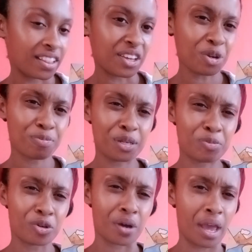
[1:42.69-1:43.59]
There are
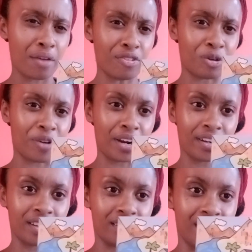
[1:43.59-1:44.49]
people
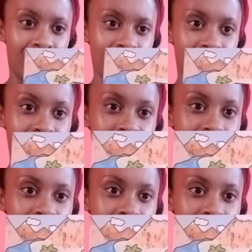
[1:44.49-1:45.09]
everywhere, he thought.